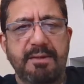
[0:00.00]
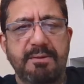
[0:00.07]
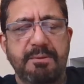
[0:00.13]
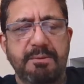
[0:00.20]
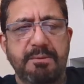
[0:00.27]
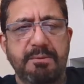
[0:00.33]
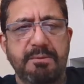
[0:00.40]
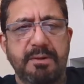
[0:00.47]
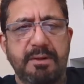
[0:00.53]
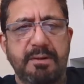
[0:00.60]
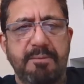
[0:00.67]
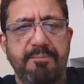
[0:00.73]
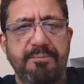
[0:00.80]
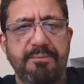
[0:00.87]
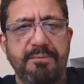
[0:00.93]
do
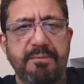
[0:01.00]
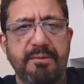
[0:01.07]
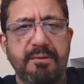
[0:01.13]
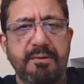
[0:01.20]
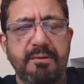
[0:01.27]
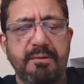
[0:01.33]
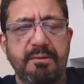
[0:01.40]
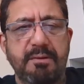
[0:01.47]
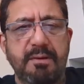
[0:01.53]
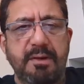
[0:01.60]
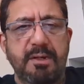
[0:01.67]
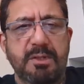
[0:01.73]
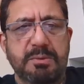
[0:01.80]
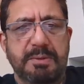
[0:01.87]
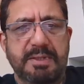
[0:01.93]

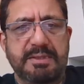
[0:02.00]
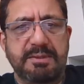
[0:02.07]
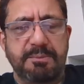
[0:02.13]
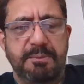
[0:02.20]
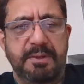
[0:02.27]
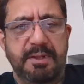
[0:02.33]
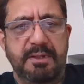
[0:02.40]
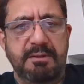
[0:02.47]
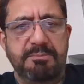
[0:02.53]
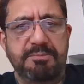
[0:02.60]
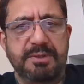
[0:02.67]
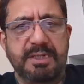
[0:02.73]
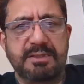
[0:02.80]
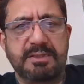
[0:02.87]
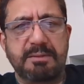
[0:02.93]
twice a week,
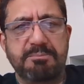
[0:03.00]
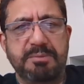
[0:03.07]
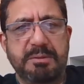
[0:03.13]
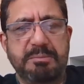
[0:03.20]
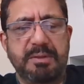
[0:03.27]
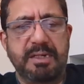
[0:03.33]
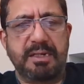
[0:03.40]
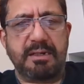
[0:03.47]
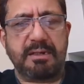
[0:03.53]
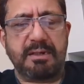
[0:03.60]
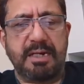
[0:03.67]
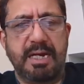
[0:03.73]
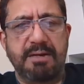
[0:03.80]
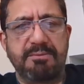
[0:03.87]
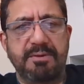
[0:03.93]
because some people
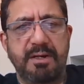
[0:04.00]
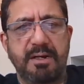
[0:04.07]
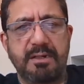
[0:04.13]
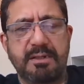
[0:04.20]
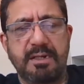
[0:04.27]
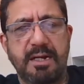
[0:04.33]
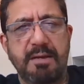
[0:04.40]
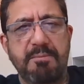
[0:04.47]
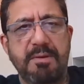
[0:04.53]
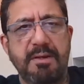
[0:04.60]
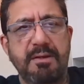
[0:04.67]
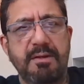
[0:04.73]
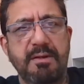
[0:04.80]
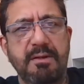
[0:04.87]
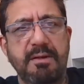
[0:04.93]
have a hard time
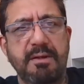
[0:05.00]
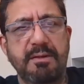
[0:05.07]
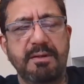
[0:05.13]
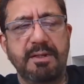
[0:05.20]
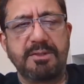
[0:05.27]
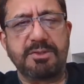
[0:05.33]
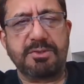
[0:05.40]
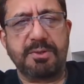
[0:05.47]
in